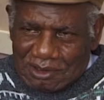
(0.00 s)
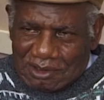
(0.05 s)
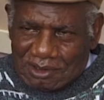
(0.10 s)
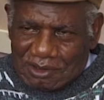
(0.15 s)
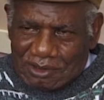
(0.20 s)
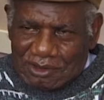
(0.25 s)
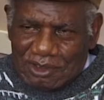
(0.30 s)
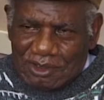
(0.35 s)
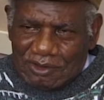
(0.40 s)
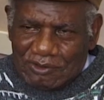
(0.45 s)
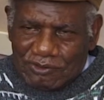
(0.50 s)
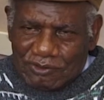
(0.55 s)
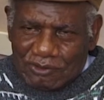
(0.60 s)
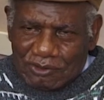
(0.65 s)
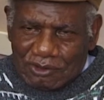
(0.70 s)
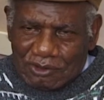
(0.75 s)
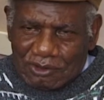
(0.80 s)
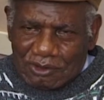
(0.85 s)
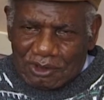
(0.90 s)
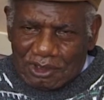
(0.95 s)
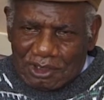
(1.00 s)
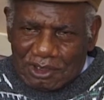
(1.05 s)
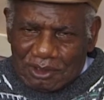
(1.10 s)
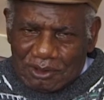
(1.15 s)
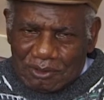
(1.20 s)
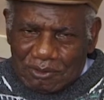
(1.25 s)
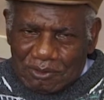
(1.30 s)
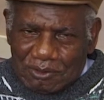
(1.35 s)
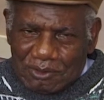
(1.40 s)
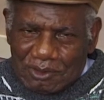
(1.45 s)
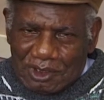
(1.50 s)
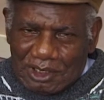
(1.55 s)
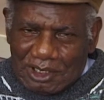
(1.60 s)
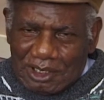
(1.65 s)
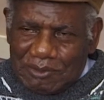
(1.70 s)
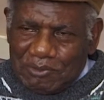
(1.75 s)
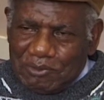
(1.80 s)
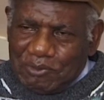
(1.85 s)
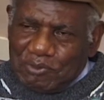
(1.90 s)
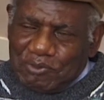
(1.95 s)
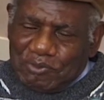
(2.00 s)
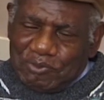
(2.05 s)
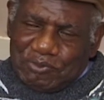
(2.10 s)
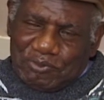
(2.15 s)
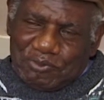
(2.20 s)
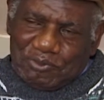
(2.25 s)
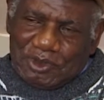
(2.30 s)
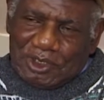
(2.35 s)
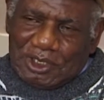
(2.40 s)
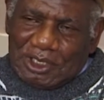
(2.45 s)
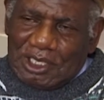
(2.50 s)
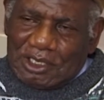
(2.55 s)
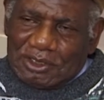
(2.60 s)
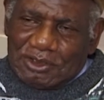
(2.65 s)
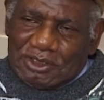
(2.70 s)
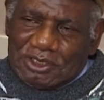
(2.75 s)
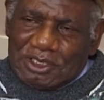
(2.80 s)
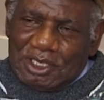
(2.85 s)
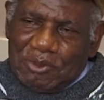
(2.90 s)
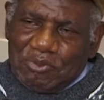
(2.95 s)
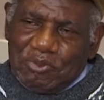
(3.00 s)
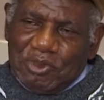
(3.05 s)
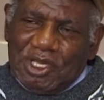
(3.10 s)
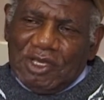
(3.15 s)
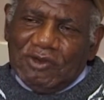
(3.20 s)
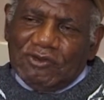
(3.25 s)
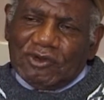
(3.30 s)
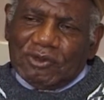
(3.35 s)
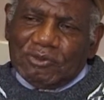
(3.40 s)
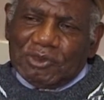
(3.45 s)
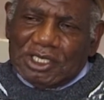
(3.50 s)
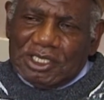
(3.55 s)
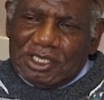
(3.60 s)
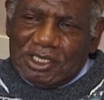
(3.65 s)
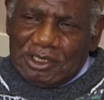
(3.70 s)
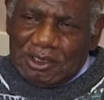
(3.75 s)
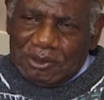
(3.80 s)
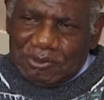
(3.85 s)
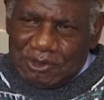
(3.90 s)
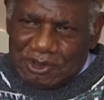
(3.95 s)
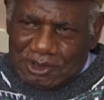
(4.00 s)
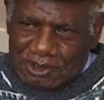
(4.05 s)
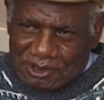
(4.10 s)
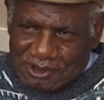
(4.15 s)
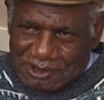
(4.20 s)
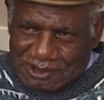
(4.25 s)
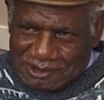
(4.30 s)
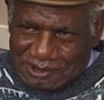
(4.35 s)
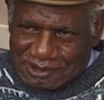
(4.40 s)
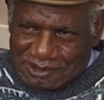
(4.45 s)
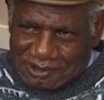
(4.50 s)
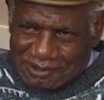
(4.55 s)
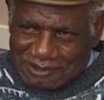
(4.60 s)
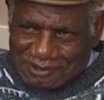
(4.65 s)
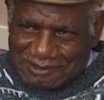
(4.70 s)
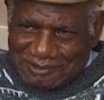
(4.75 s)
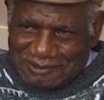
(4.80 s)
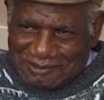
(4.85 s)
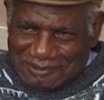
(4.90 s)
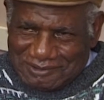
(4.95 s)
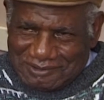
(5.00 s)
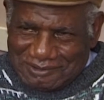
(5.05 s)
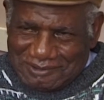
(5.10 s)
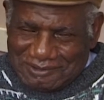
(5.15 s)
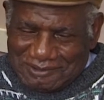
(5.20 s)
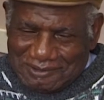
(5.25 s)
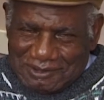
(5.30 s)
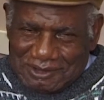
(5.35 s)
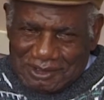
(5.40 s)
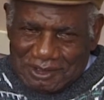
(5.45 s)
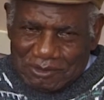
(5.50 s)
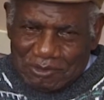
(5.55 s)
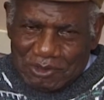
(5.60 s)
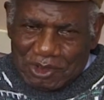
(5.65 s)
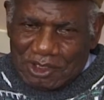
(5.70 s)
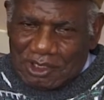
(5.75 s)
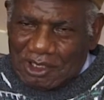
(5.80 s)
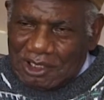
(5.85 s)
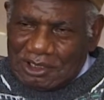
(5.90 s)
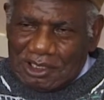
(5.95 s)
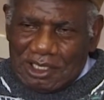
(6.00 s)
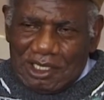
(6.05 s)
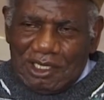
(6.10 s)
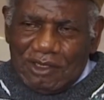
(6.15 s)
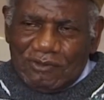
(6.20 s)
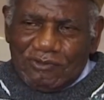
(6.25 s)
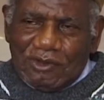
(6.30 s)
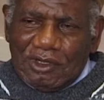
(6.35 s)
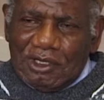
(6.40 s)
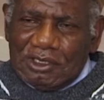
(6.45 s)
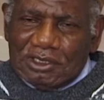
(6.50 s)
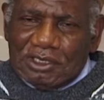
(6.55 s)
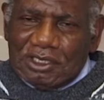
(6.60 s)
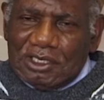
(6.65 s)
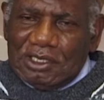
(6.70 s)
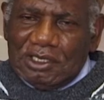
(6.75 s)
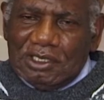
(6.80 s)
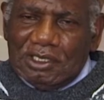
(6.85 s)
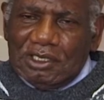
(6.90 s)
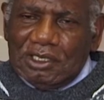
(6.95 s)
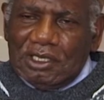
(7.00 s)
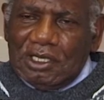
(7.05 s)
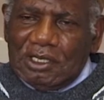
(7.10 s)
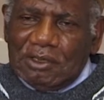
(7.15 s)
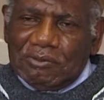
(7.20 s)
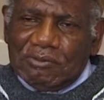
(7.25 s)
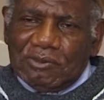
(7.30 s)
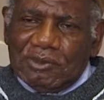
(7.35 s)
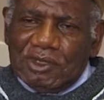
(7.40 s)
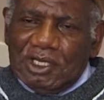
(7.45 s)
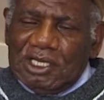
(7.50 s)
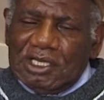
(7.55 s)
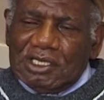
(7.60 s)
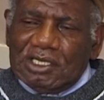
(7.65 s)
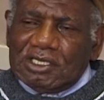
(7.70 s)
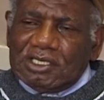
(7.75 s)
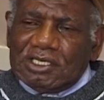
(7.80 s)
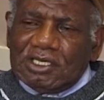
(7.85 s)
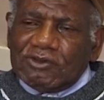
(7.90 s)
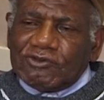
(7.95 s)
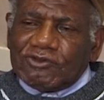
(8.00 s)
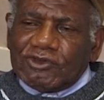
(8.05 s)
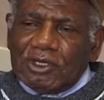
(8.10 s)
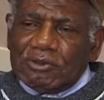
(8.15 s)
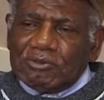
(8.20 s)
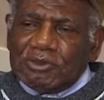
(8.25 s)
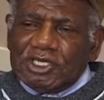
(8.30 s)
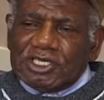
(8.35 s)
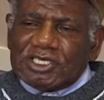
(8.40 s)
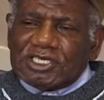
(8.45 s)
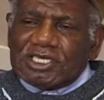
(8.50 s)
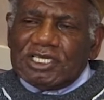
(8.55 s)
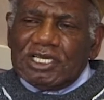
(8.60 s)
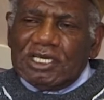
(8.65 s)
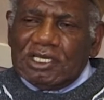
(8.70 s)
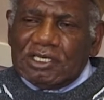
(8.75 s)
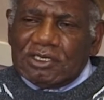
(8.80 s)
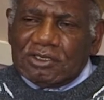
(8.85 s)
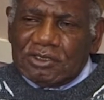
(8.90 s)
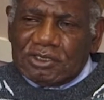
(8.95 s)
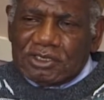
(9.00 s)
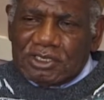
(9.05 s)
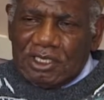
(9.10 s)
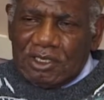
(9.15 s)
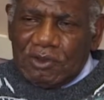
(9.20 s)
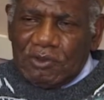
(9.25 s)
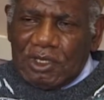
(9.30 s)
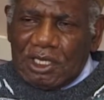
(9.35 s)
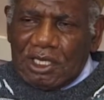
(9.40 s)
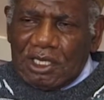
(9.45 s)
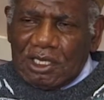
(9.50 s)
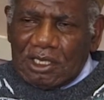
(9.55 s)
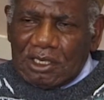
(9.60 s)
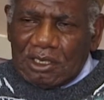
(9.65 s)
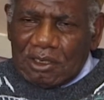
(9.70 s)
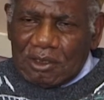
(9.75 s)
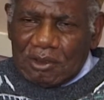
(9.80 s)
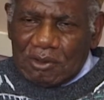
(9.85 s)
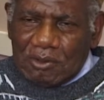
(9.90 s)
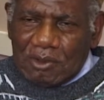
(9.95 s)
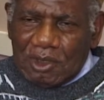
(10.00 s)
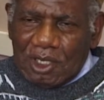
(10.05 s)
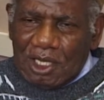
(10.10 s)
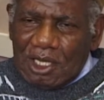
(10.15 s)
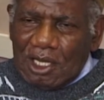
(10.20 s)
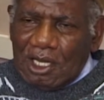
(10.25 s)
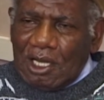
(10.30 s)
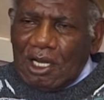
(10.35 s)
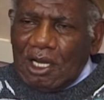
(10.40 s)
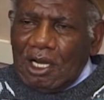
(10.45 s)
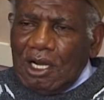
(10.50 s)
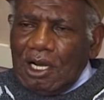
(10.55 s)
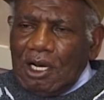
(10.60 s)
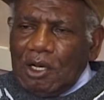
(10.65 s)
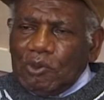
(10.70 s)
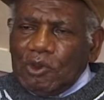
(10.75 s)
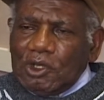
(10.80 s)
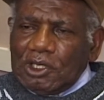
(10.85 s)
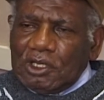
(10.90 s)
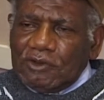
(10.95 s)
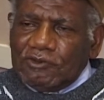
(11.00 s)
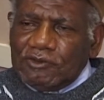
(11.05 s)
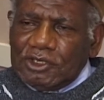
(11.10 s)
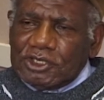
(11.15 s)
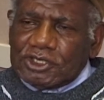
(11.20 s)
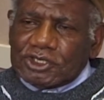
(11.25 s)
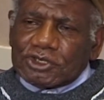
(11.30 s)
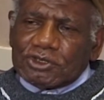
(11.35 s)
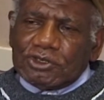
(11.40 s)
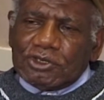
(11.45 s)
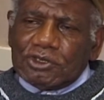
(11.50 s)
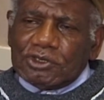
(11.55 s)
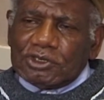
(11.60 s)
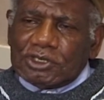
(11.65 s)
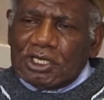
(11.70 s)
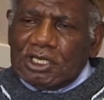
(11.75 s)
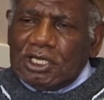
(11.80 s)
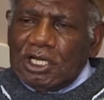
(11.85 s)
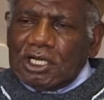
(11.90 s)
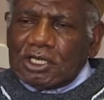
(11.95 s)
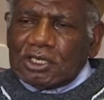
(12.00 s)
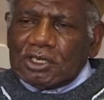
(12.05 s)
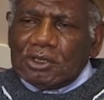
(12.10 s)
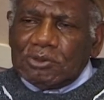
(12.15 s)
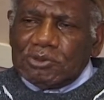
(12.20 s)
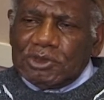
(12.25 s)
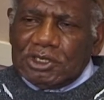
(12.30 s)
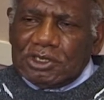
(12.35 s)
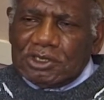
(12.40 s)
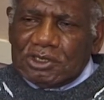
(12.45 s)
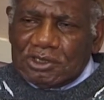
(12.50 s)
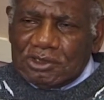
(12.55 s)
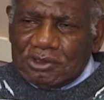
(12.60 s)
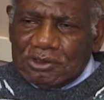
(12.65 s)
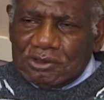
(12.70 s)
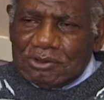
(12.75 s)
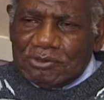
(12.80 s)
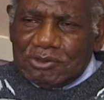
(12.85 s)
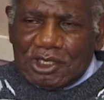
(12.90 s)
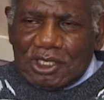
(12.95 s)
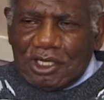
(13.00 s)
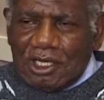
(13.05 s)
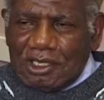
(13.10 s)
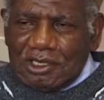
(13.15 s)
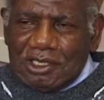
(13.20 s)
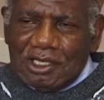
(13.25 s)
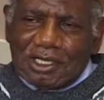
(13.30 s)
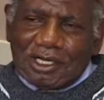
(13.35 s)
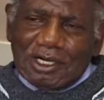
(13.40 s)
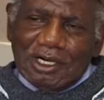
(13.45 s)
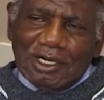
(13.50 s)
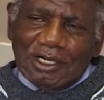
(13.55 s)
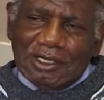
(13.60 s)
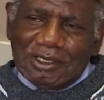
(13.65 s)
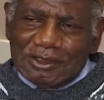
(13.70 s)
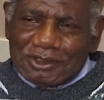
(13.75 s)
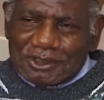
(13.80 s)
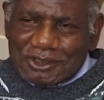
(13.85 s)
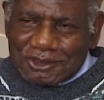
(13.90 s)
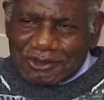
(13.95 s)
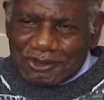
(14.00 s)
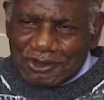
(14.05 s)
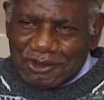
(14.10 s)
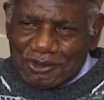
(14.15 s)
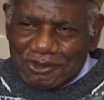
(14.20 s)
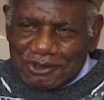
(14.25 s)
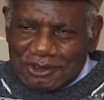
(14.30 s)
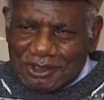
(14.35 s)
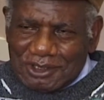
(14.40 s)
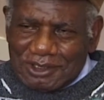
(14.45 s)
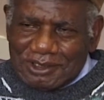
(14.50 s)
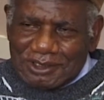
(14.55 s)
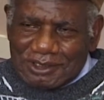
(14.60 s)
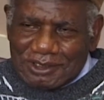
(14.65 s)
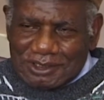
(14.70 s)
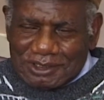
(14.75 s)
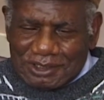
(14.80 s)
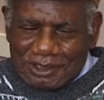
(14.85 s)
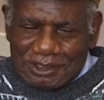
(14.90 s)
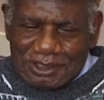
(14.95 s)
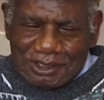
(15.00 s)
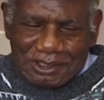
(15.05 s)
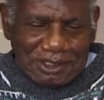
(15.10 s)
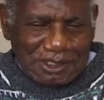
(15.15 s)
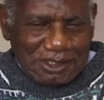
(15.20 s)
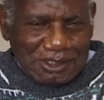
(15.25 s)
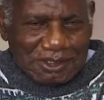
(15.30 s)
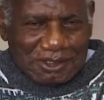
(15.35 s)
and therefore I got to say pay for my keeps, you see, because I haven't got anything from the state to say, well, I'm one of the scroungers that come in too, because they call us scroungers, you see.